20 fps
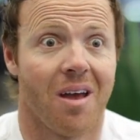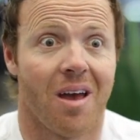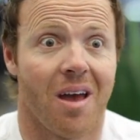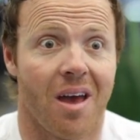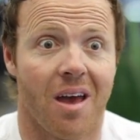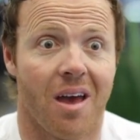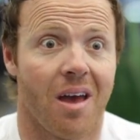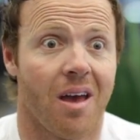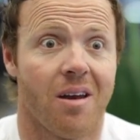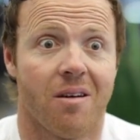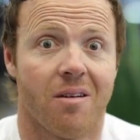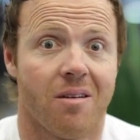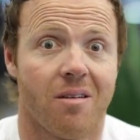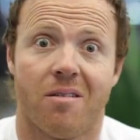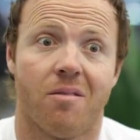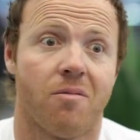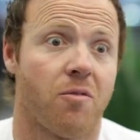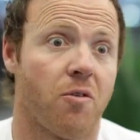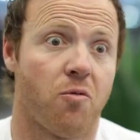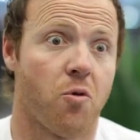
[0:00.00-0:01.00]
And
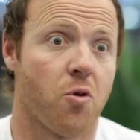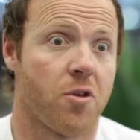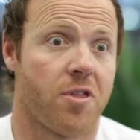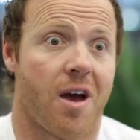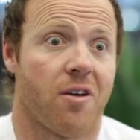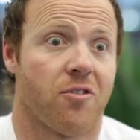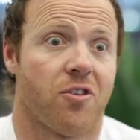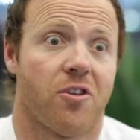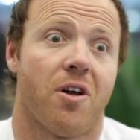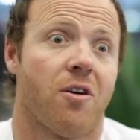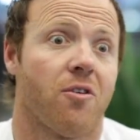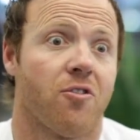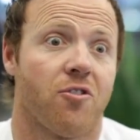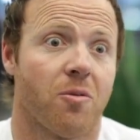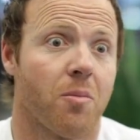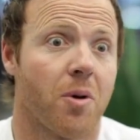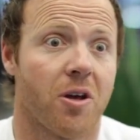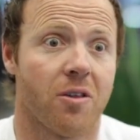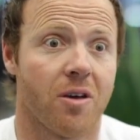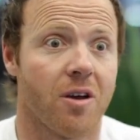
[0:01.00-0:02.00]
for $4,000 a
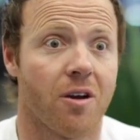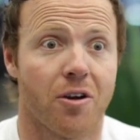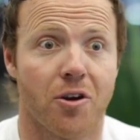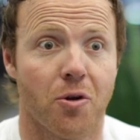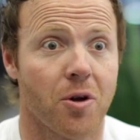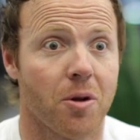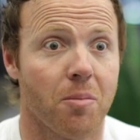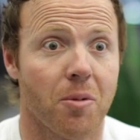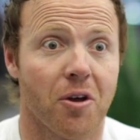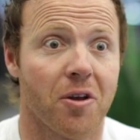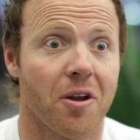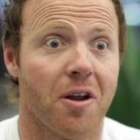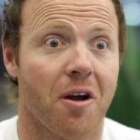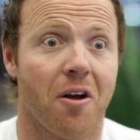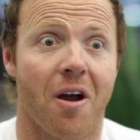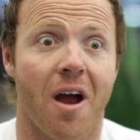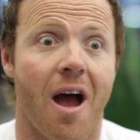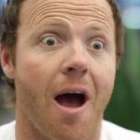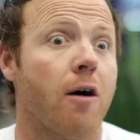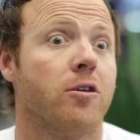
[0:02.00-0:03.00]
month here, you're in $1 million
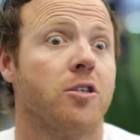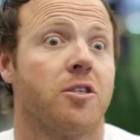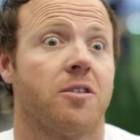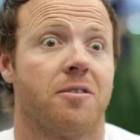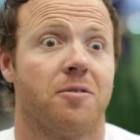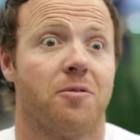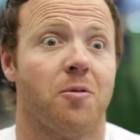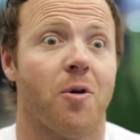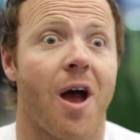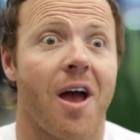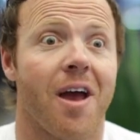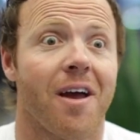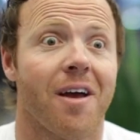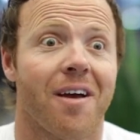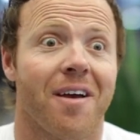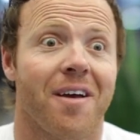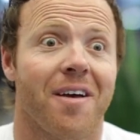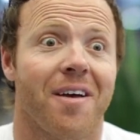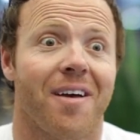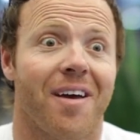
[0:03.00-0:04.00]
house, right?
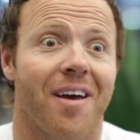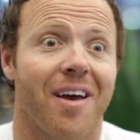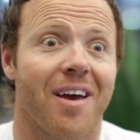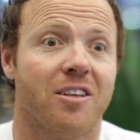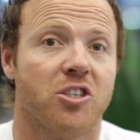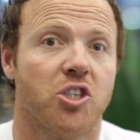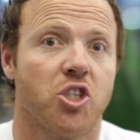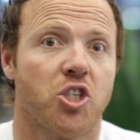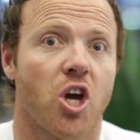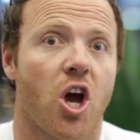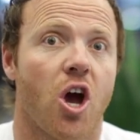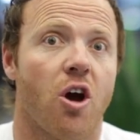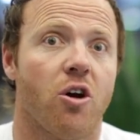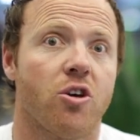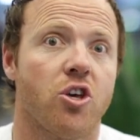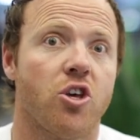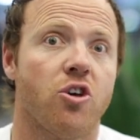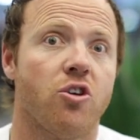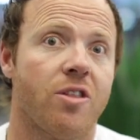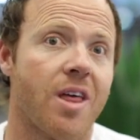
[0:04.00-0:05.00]
And so
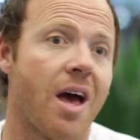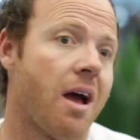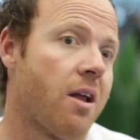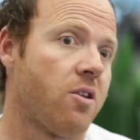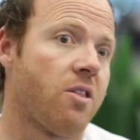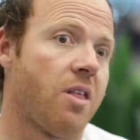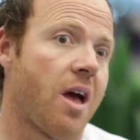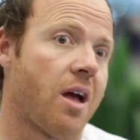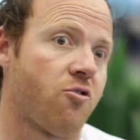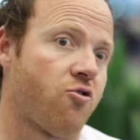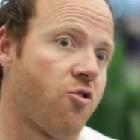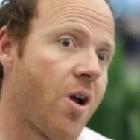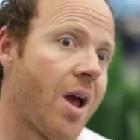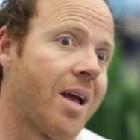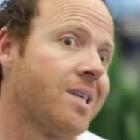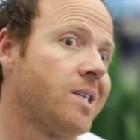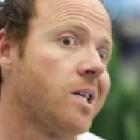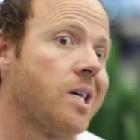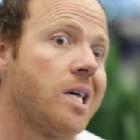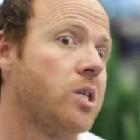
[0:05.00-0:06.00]
that
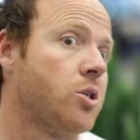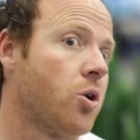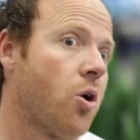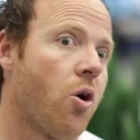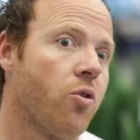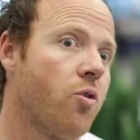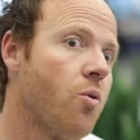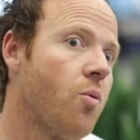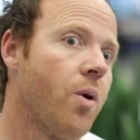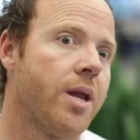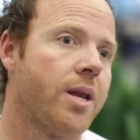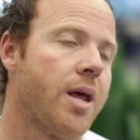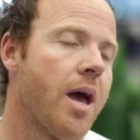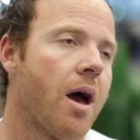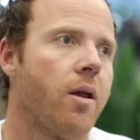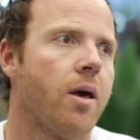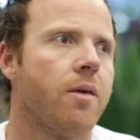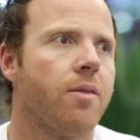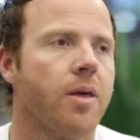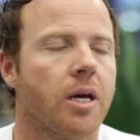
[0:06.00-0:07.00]
translates all the way
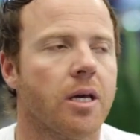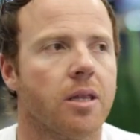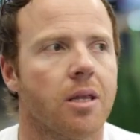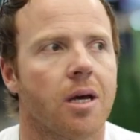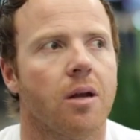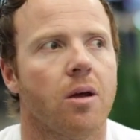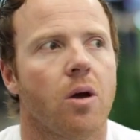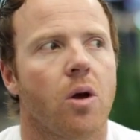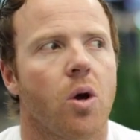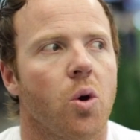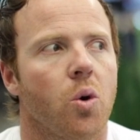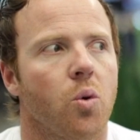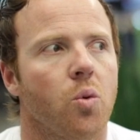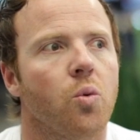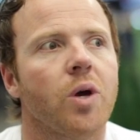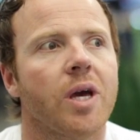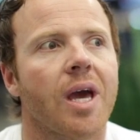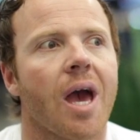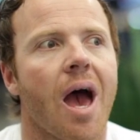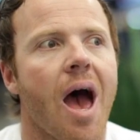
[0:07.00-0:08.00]
down. I think that
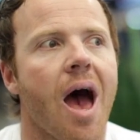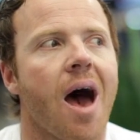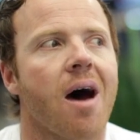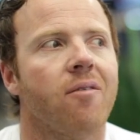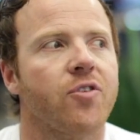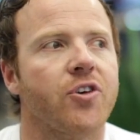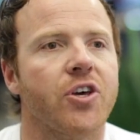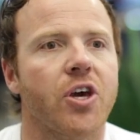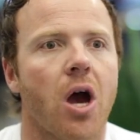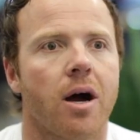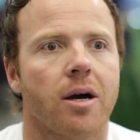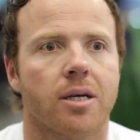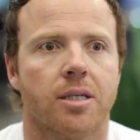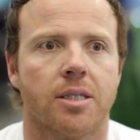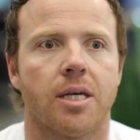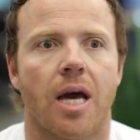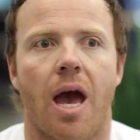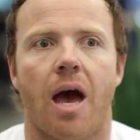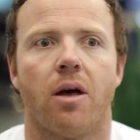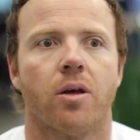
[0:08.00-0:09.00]
we have young
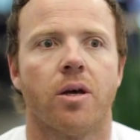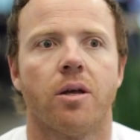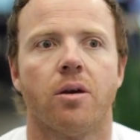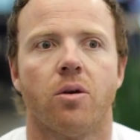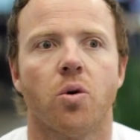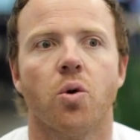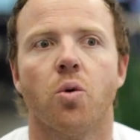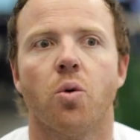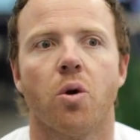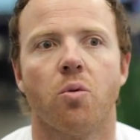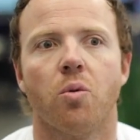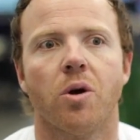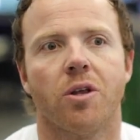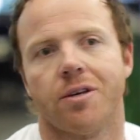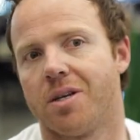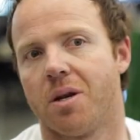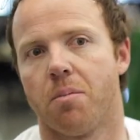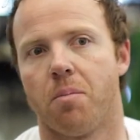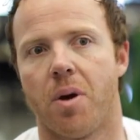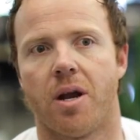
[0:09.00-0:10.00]
talent who are
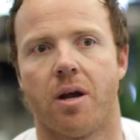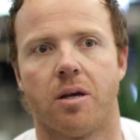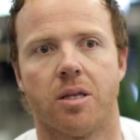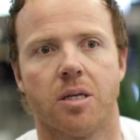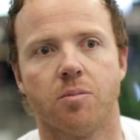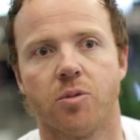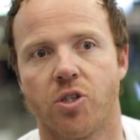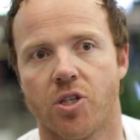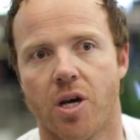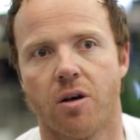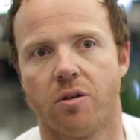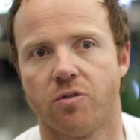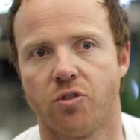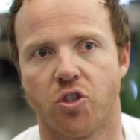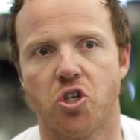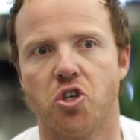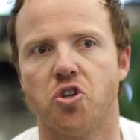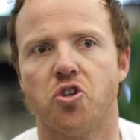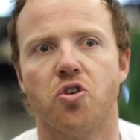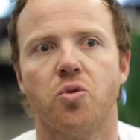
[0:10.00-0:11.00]
willing to bet on themselves
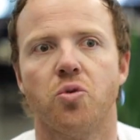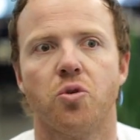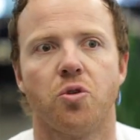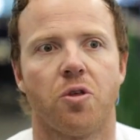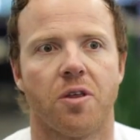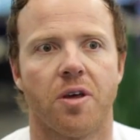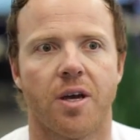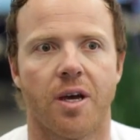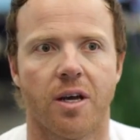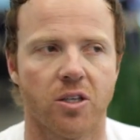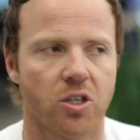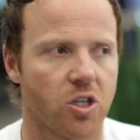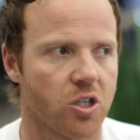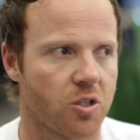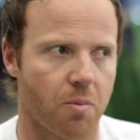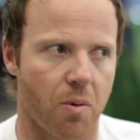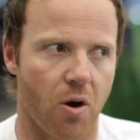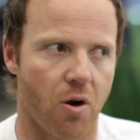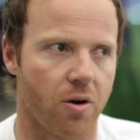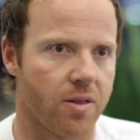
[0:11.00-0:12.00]
and do things. It's
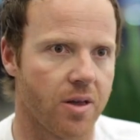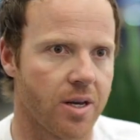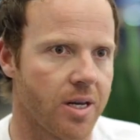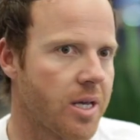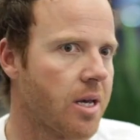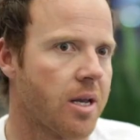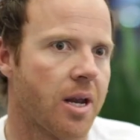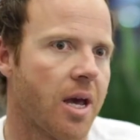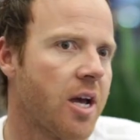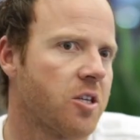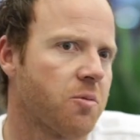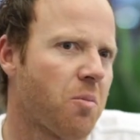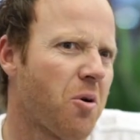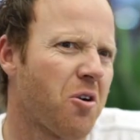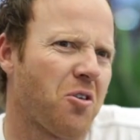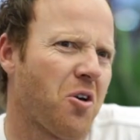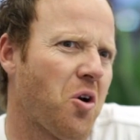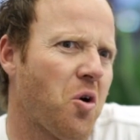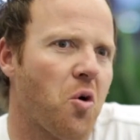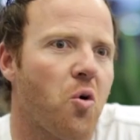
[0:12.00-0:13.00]
part of the DNA. It's part
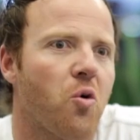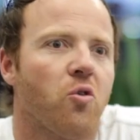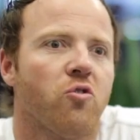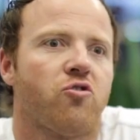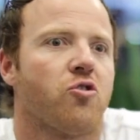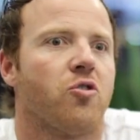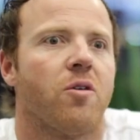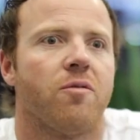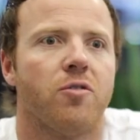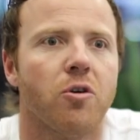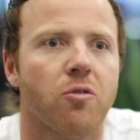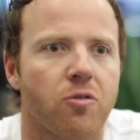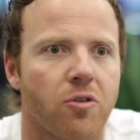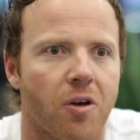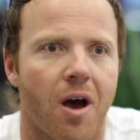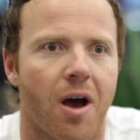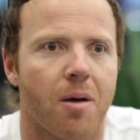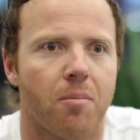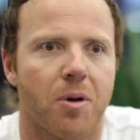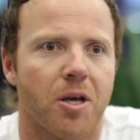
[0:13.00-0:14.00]
of the culture of
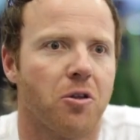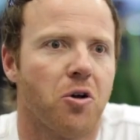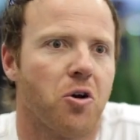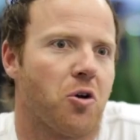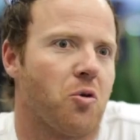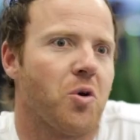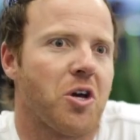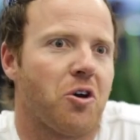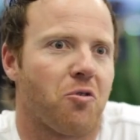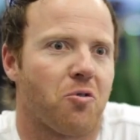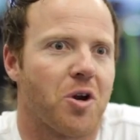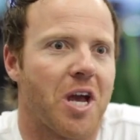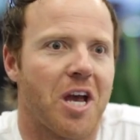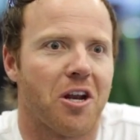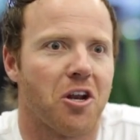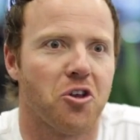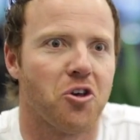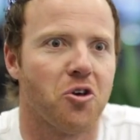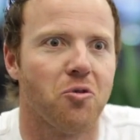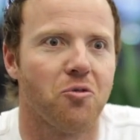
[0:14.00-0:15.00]
Utah. I mean, look, we
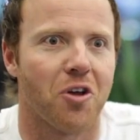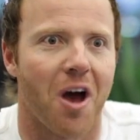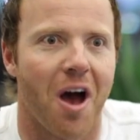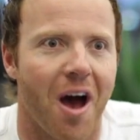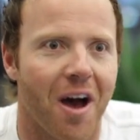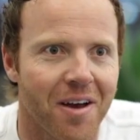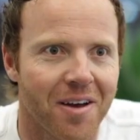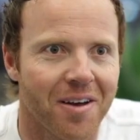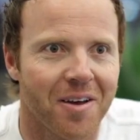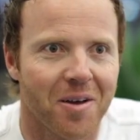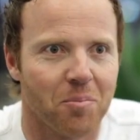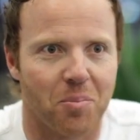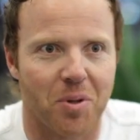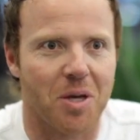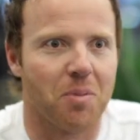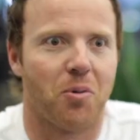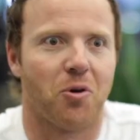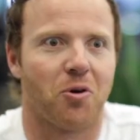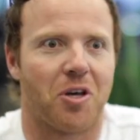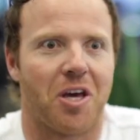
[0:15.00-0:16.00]
created Utah.
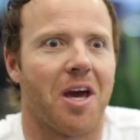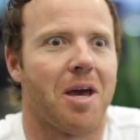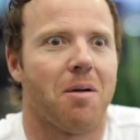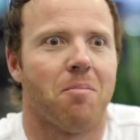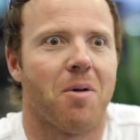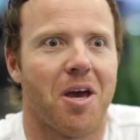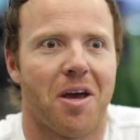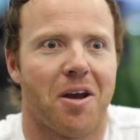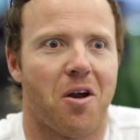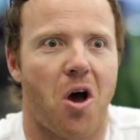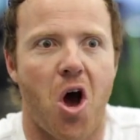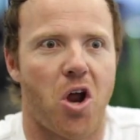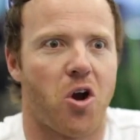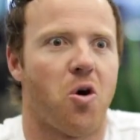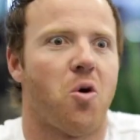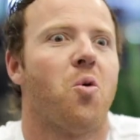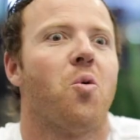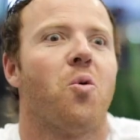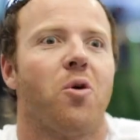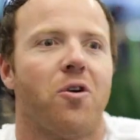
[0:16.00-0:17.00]
People came in on
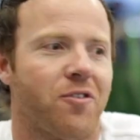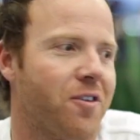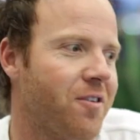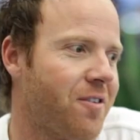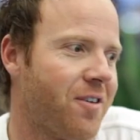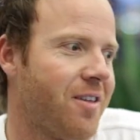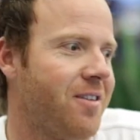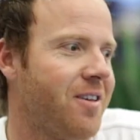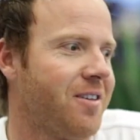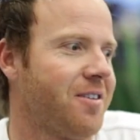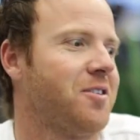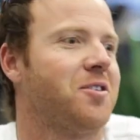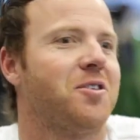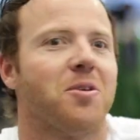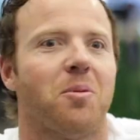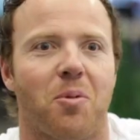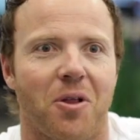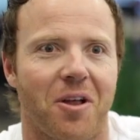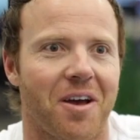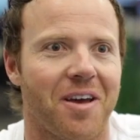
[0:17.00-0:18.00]
a horse and said, this is
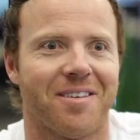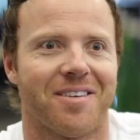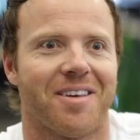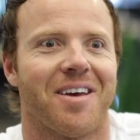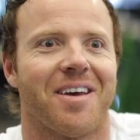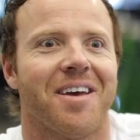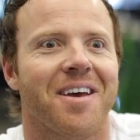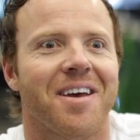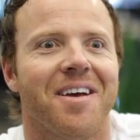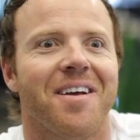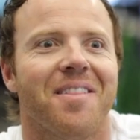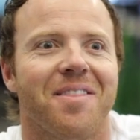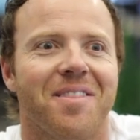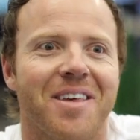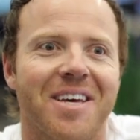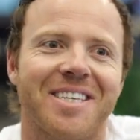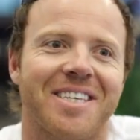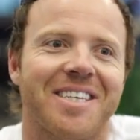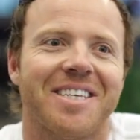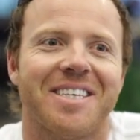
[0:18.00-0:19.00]
the place. Like,
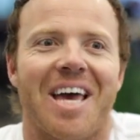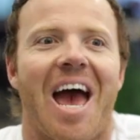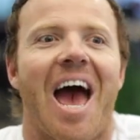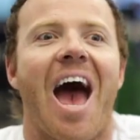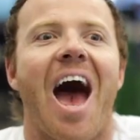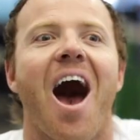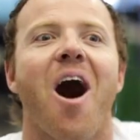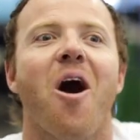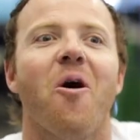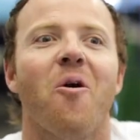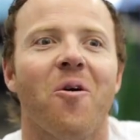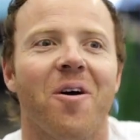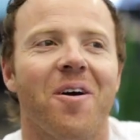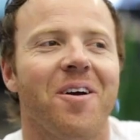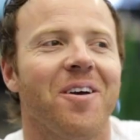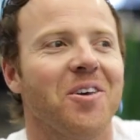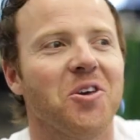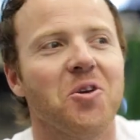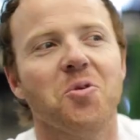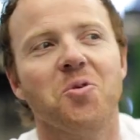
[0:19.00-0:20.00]
this is how
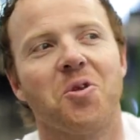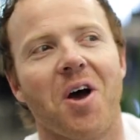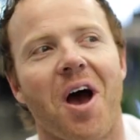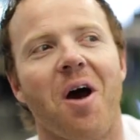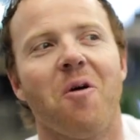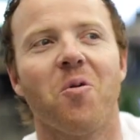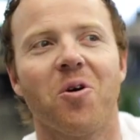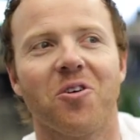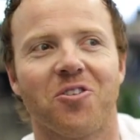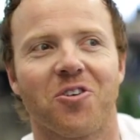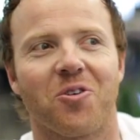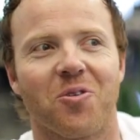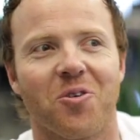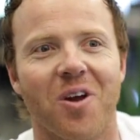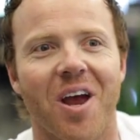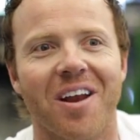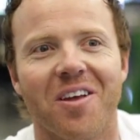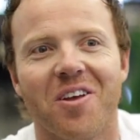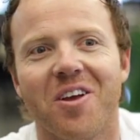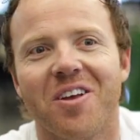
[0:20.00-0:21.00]
Utah was
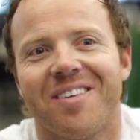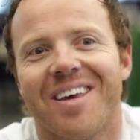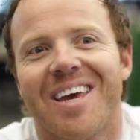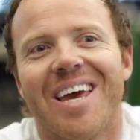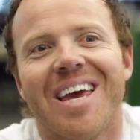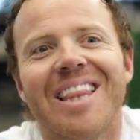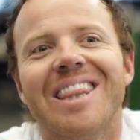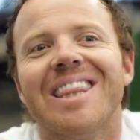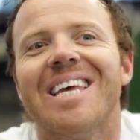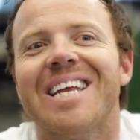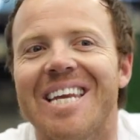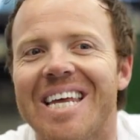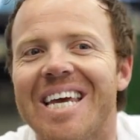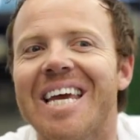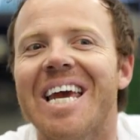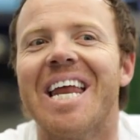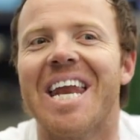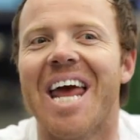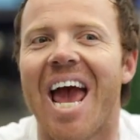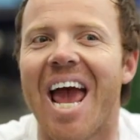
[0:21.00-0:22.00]
created. It's in the
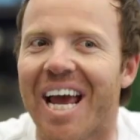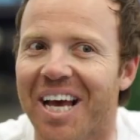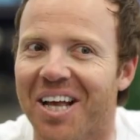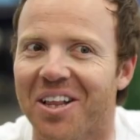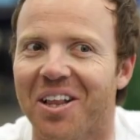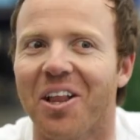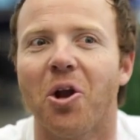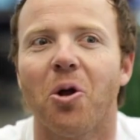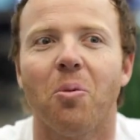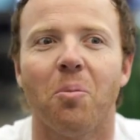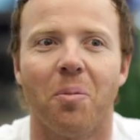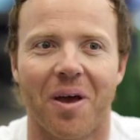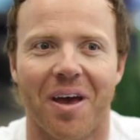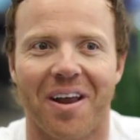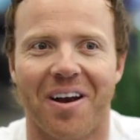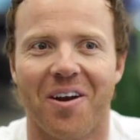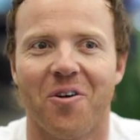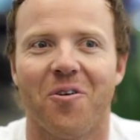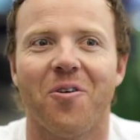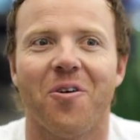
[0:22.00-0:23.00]
DNA a little bit,
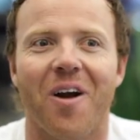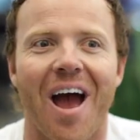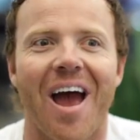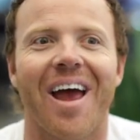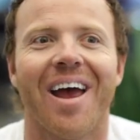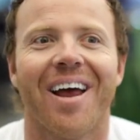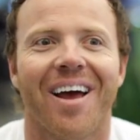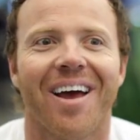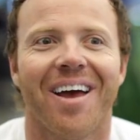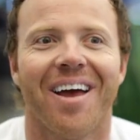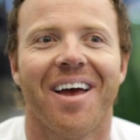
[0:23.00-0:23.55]
right?